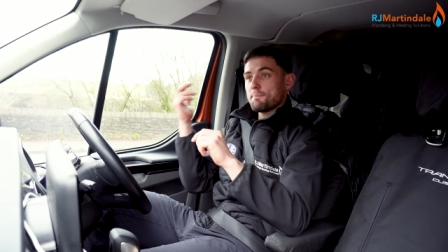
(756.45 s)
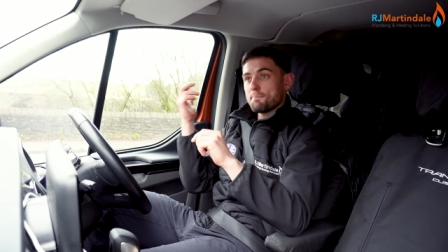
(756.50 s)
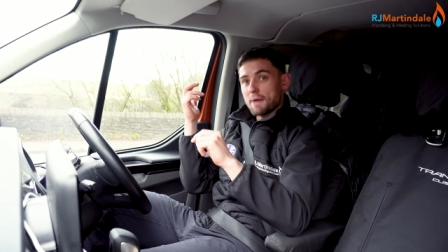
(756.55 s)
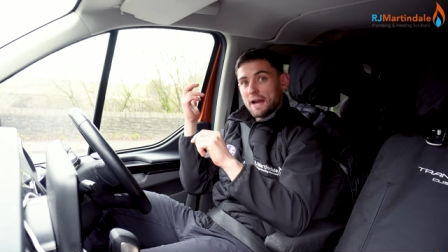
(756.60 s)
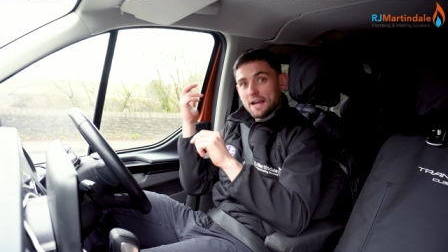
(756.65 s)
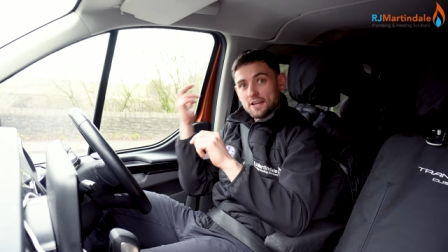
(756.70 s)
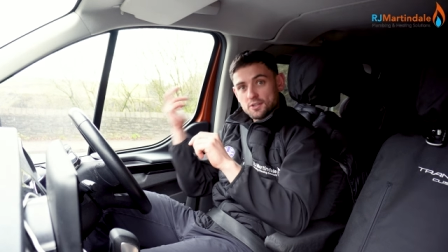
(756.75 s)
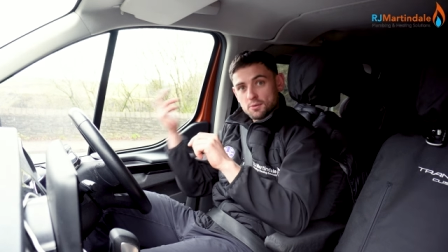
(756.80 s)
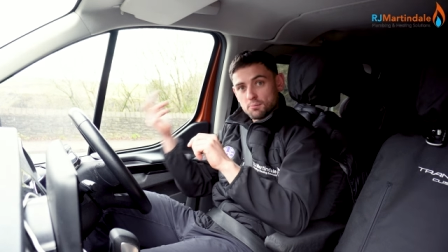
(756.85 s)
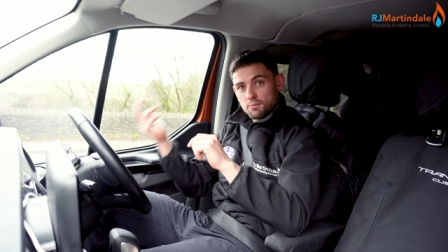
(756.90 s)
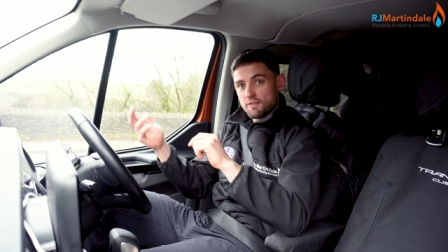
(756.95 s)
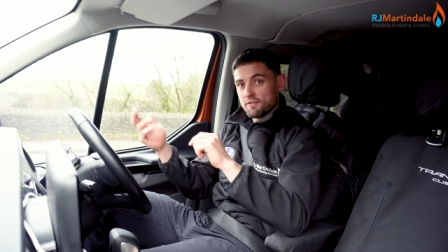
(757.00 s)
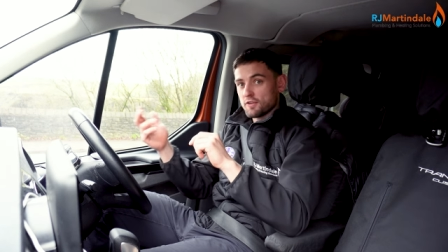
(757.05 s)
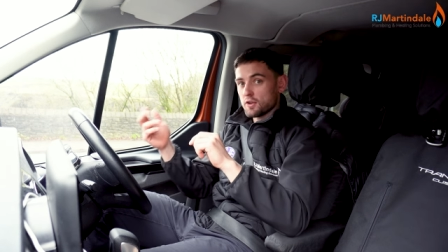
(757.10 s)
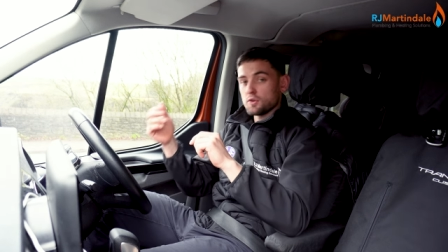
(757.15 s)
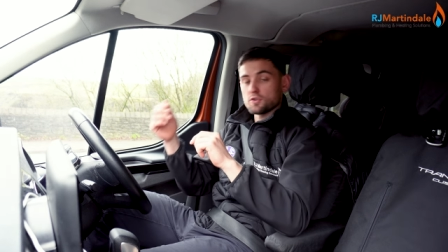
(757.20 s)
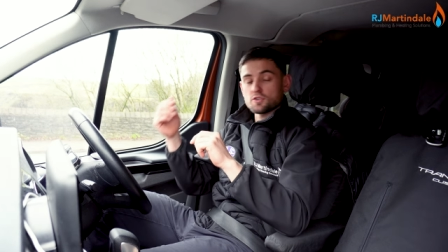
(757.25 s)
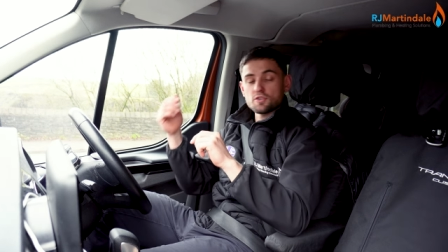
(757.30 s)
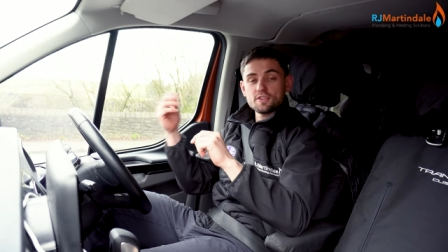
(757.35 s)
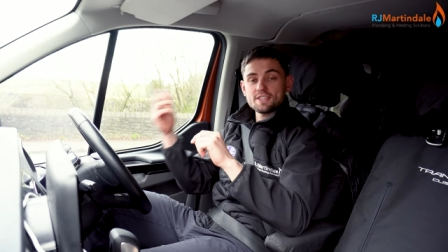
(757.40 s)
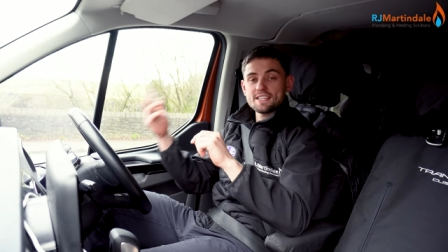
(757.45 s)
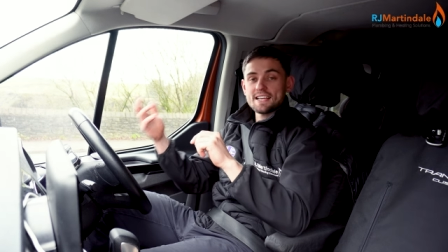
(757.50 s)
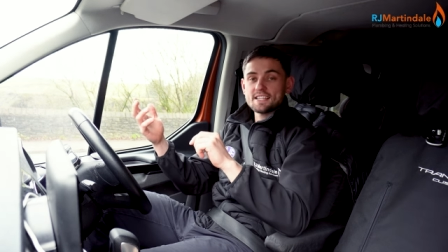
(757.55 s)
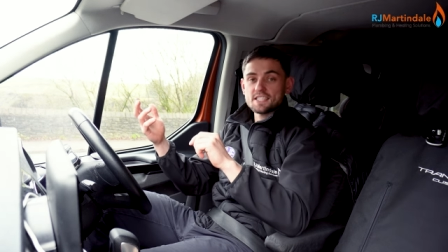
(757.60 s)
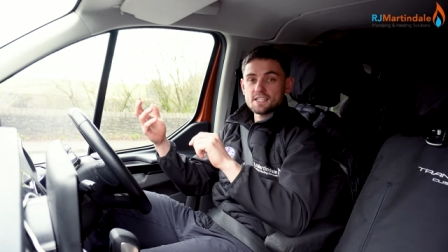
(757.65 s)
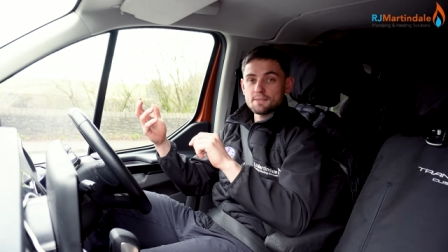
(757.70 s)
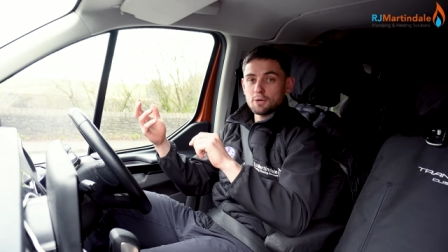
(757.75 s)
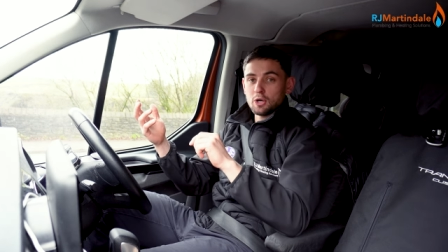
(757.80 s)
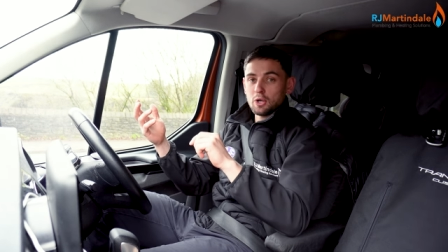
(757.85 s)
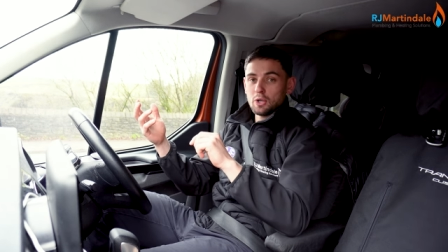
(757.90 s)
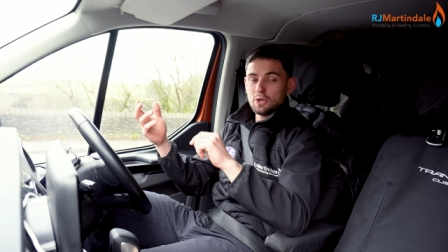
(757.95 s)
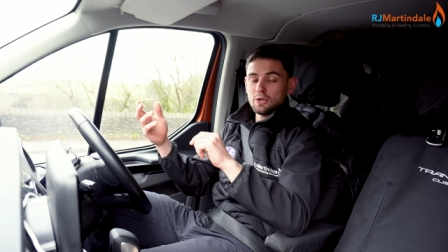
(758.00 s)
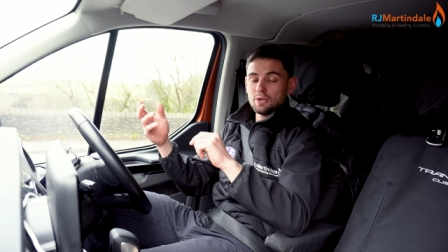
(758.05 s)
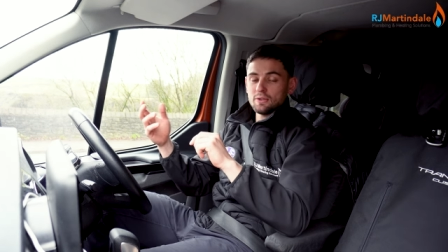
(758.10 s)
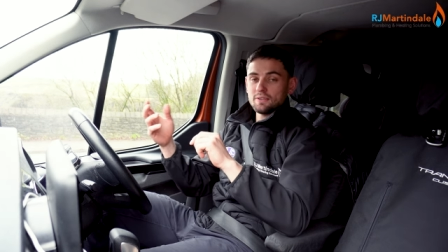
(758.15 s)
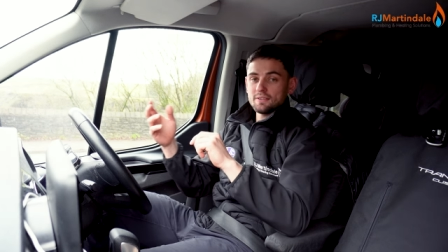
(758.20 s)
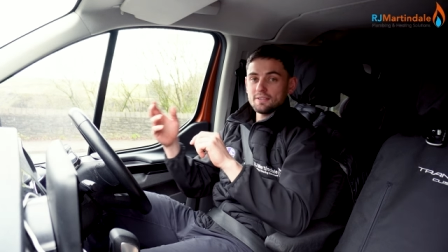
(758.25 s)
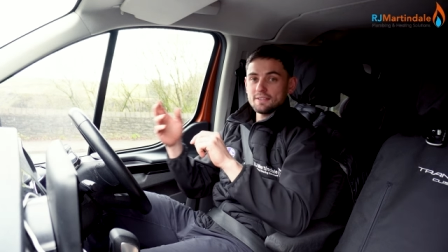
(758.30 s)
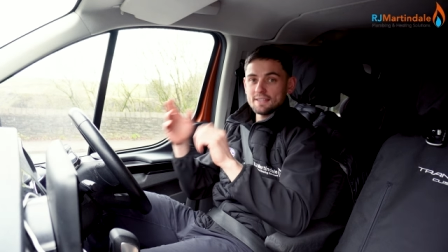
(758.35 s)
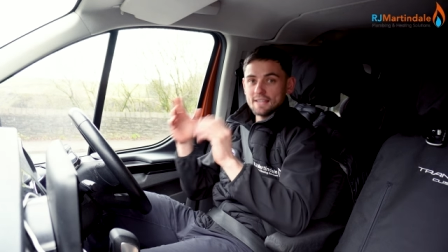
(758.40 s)
by some reviews or a
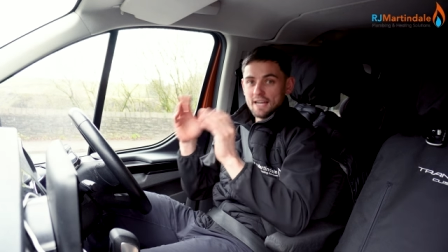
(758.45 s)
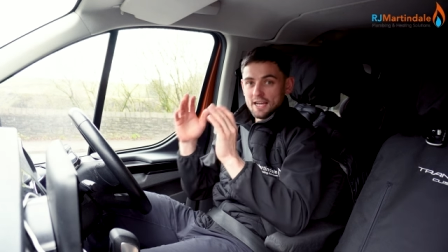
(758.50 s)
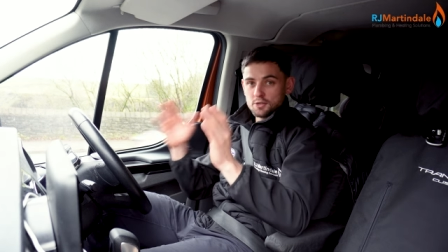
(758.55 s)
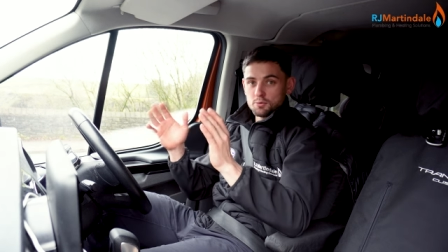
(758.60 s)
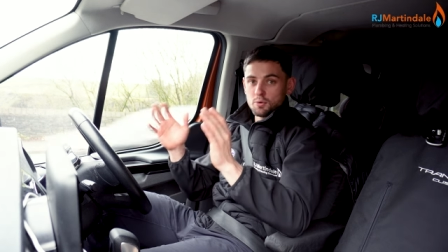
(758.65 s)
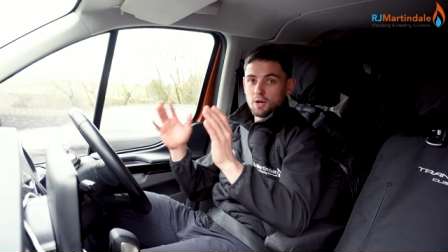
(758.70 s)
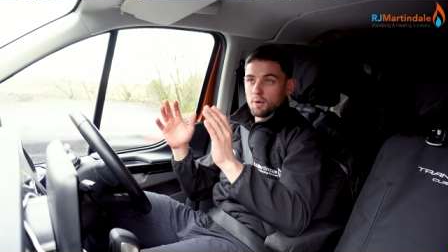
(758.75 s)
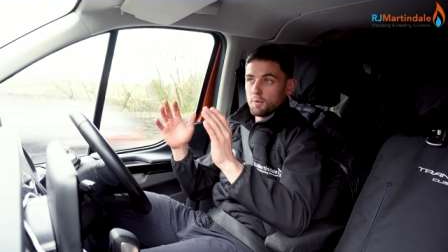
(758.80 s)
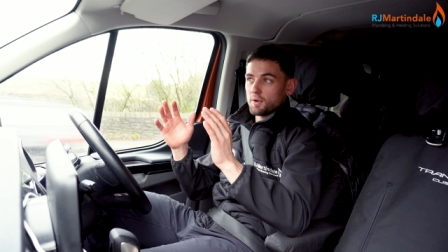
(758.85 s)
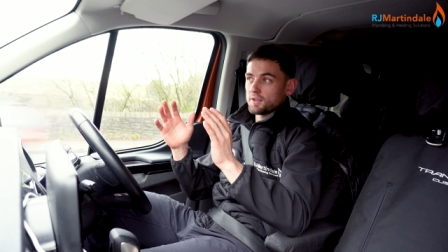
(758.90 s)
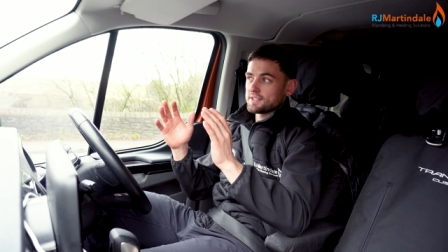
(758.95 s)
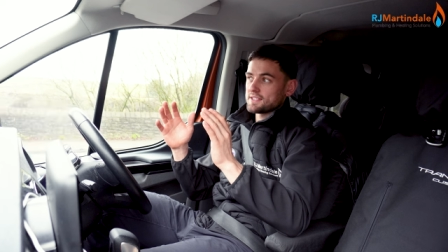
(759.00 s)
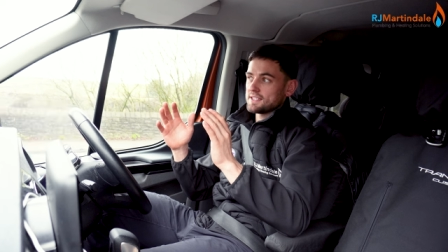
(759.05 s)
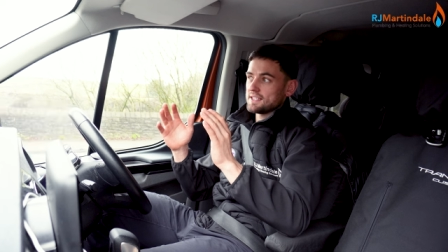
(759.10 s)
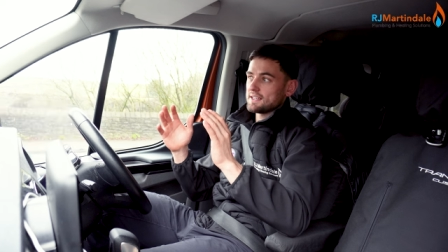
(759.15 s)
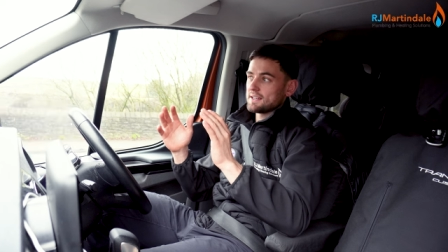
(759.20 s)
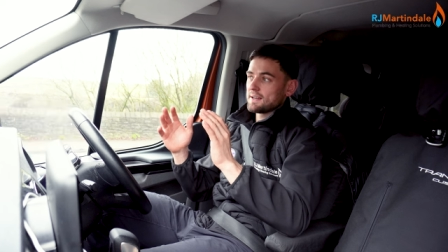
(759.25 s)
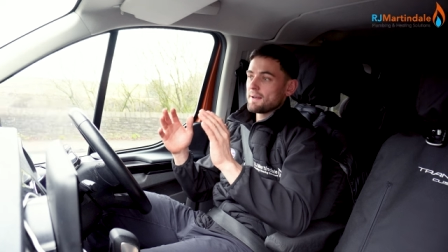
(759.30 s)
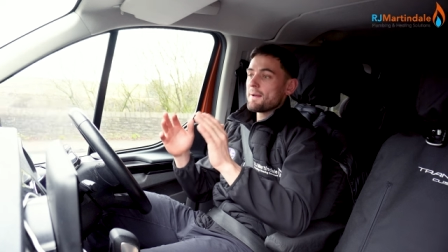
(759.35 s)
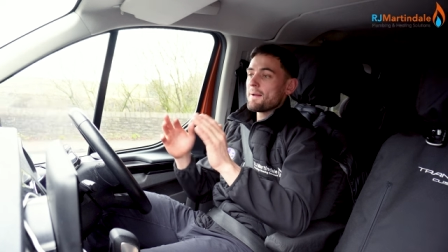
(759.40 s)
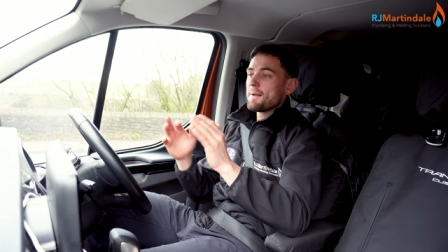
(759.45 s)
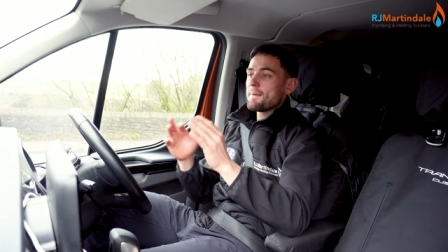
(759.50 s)
testimonial. That is what I wanted.